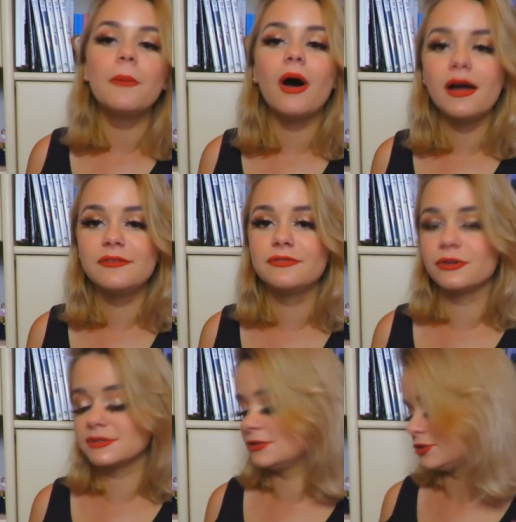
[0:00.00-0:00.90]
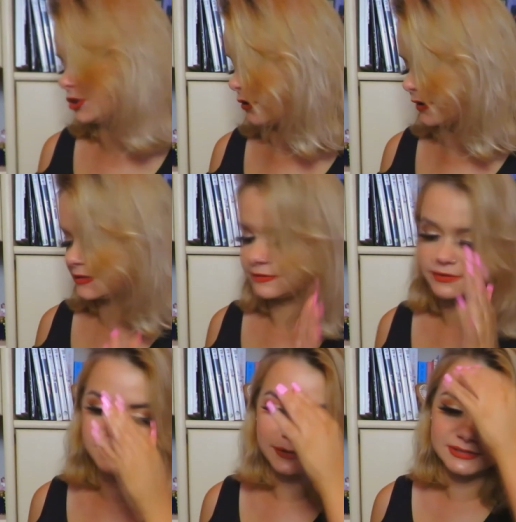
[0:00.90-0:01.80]
but I've got such a long list of
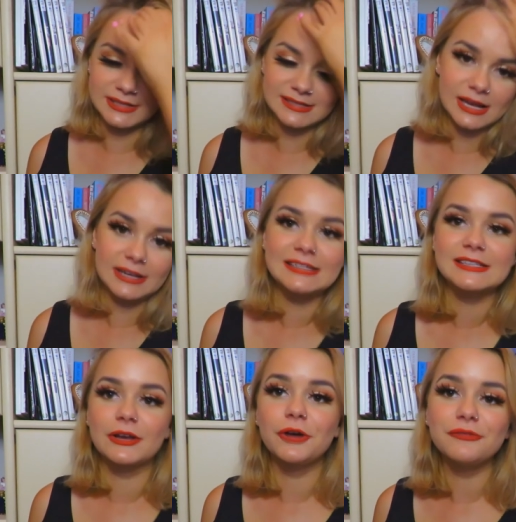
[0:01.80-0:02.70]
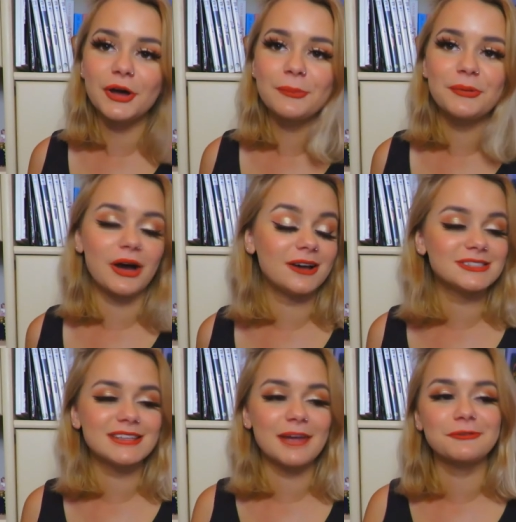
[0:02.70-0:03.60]
conspiracies I need to cover, but I
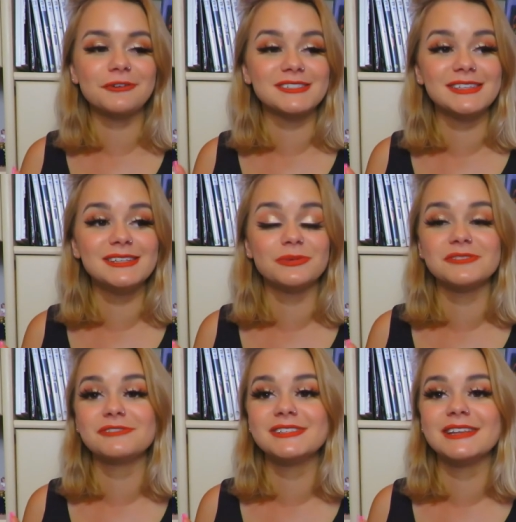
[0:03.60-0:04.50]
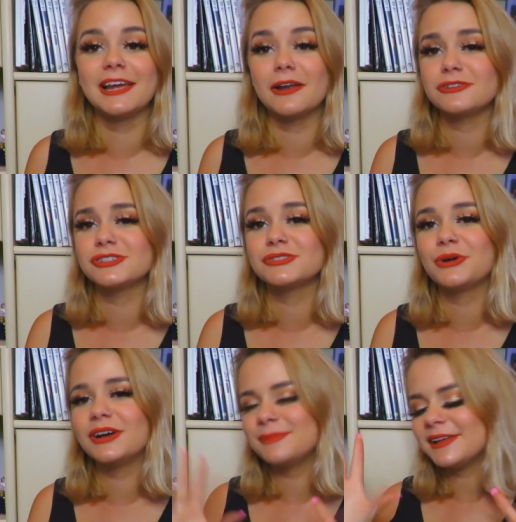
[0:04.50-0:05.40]
just came across these ones recently and I just
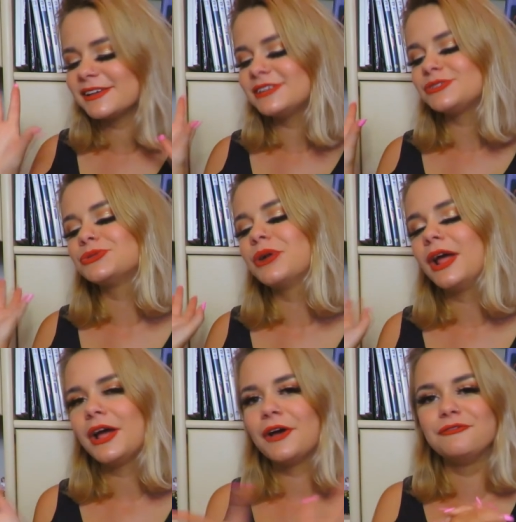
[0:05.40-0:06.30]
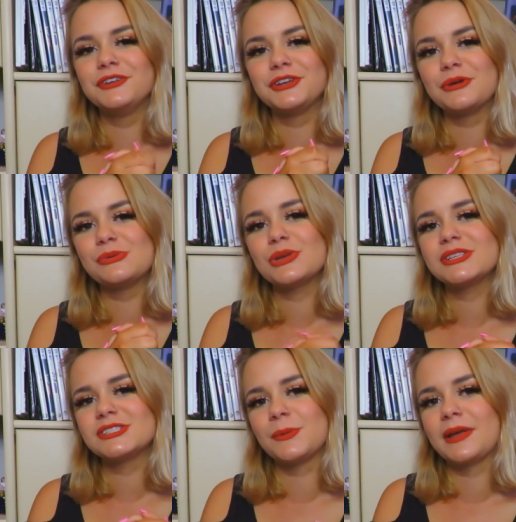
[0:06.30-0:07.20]
thought I'd make a little video
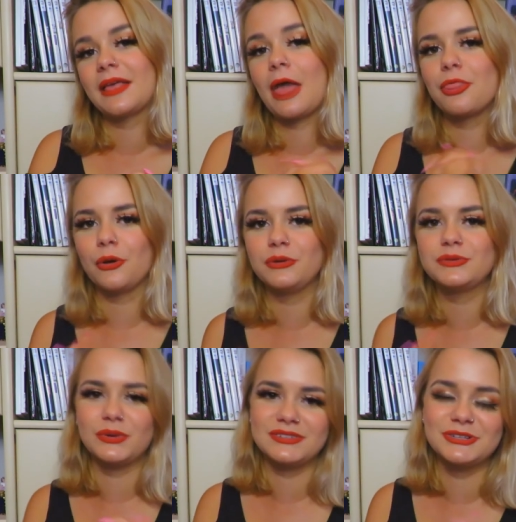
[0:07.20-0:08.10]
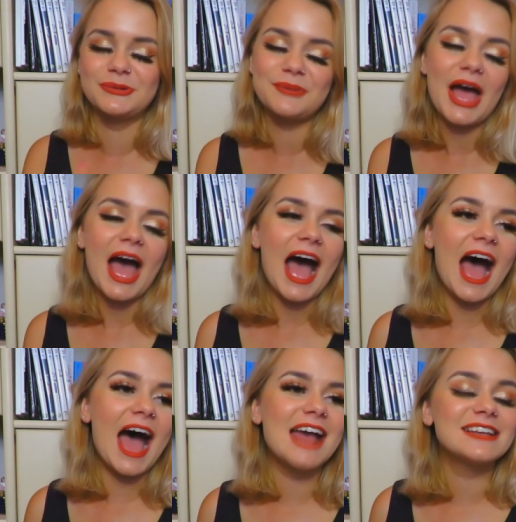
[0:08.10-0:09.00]
summing those ones up.
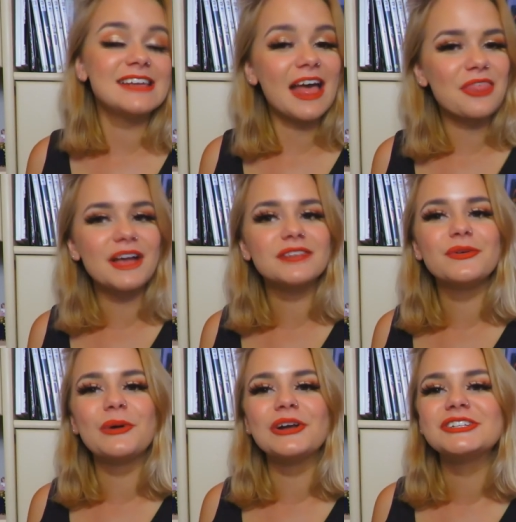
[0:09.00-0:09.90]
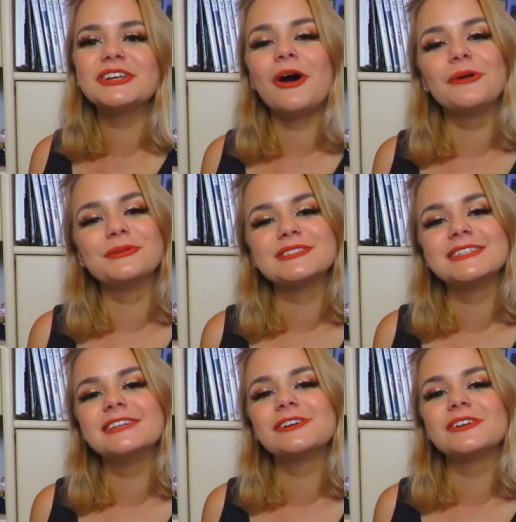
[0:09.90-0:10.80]
And yeah, thanks for watching. I will
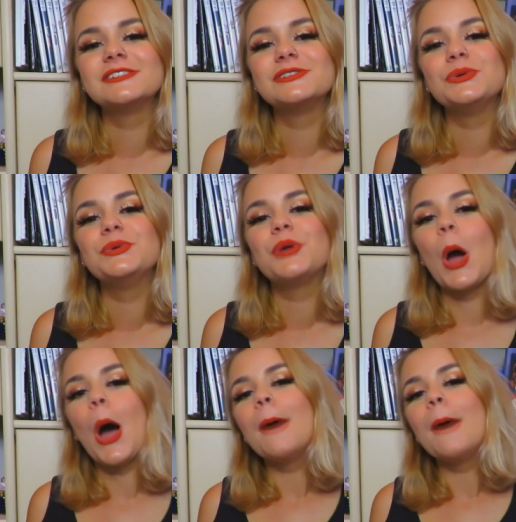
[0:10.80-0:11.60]
see you guys soon.